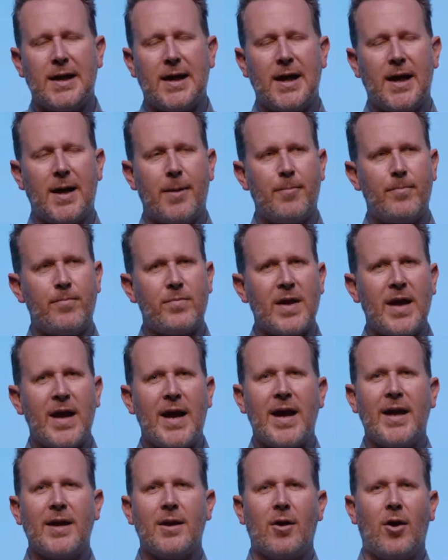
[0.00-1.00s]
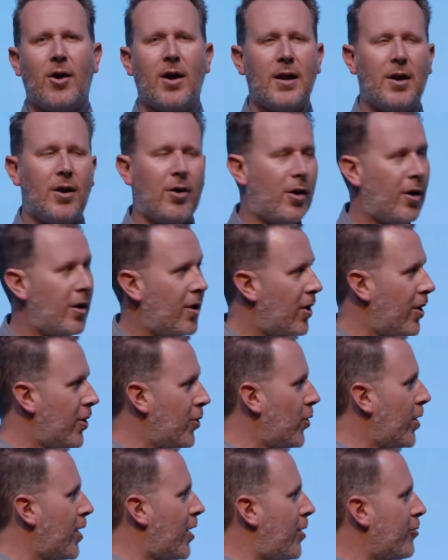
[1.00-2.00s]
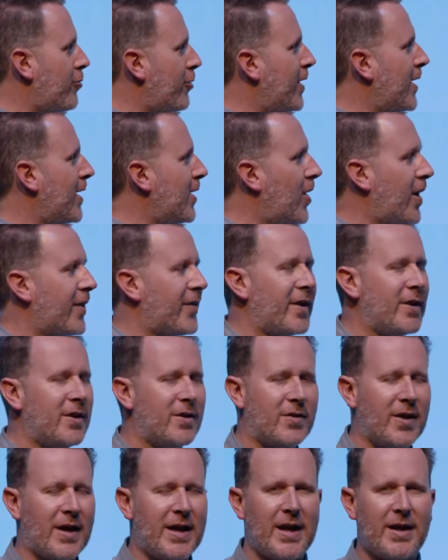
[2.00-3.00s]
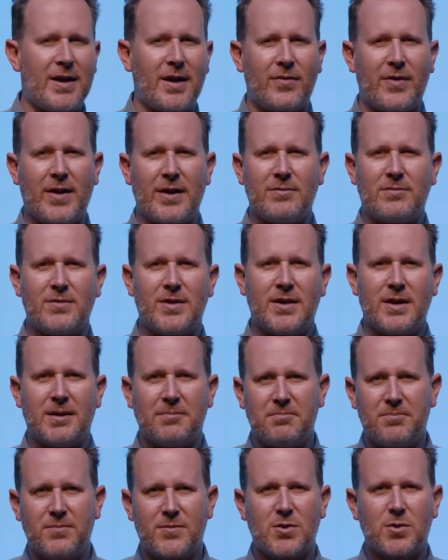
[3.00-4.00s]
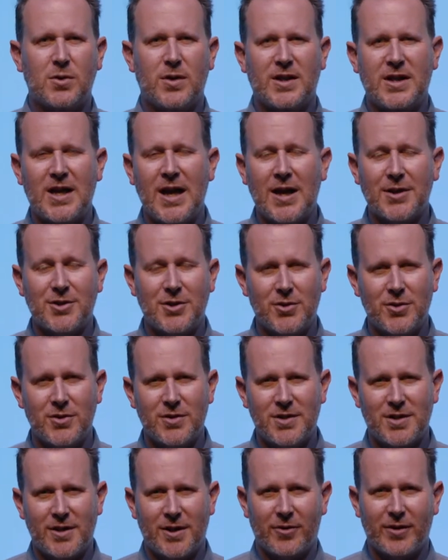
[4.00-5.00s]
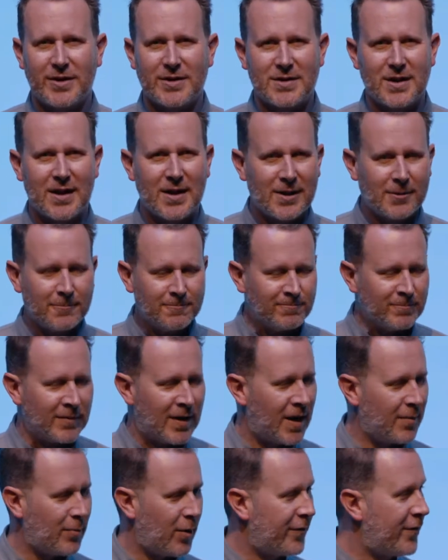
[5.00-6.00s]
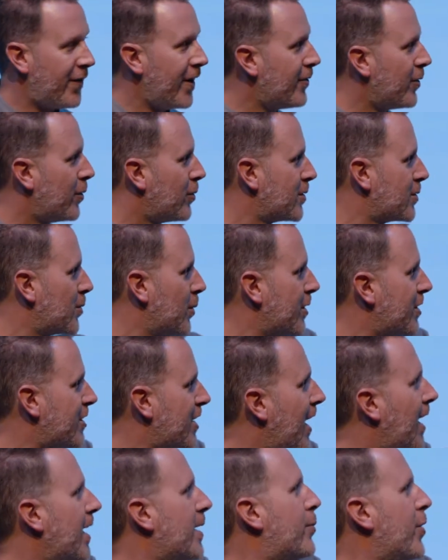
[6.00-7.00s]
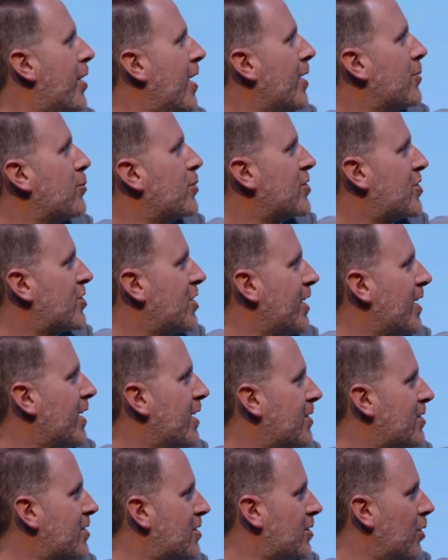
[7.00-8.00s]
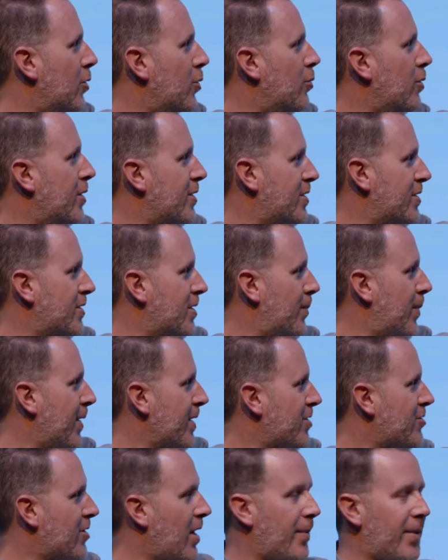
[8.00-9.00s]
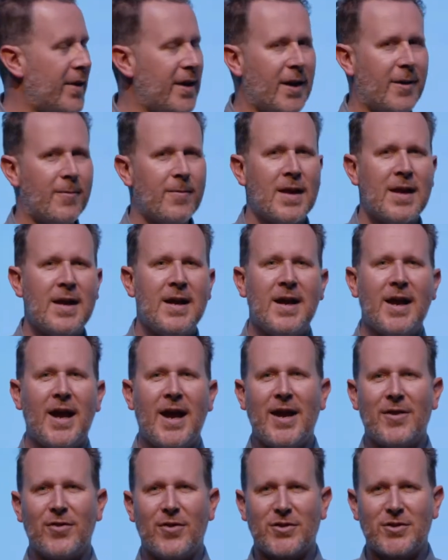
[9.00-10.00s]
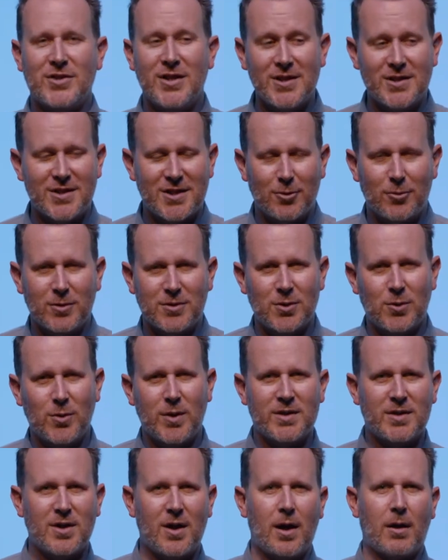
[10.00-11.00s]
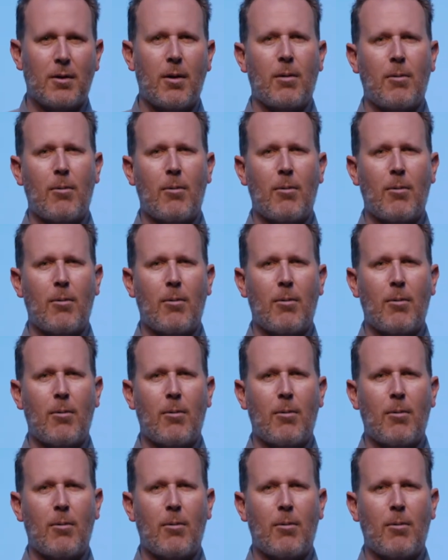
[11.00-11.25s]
And I really like they did a sort of cartoon series. And my favourite was when Charlie Brown was sitting in school, which is the picture up here, and the teacher was always going,